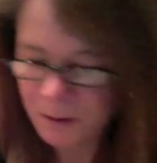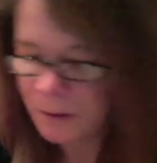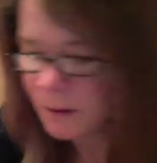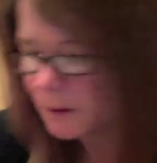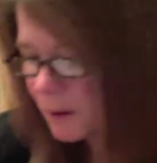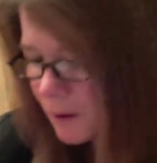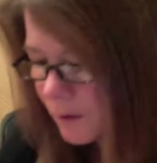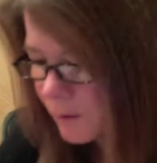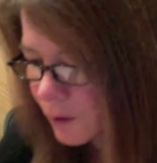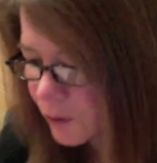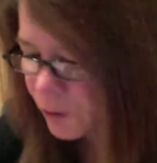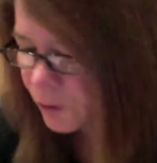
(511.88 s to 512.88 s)
A
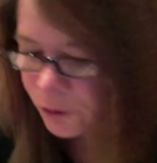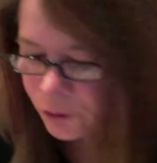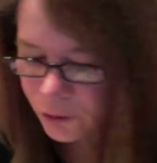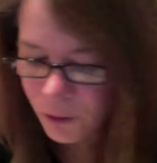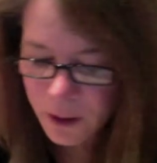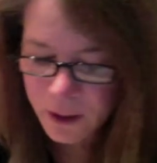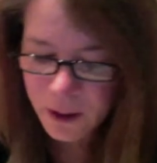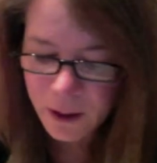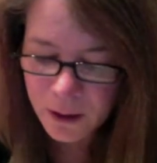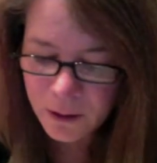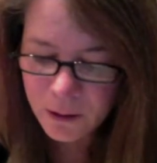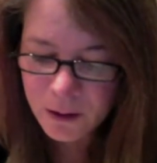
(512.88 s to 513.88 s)
little stray
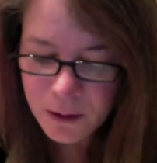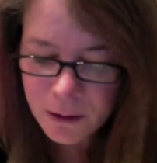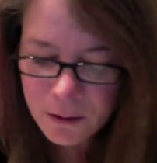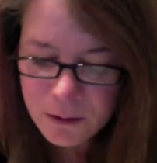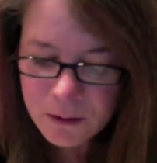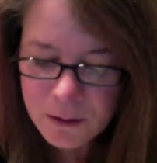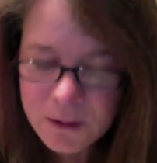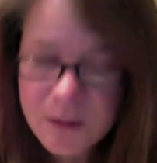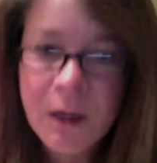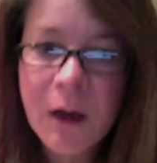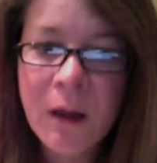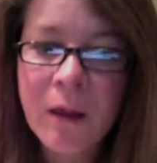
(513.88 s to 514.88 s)
hair here. Let's
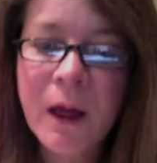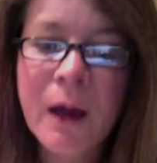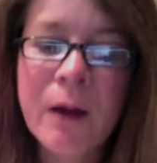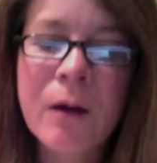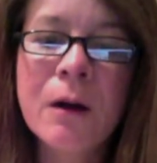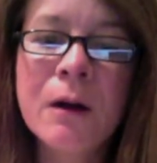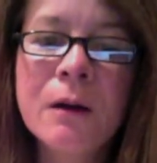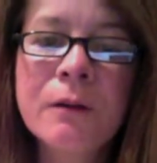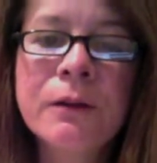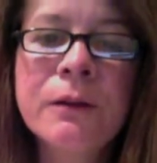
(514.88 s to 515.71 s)
cut that off.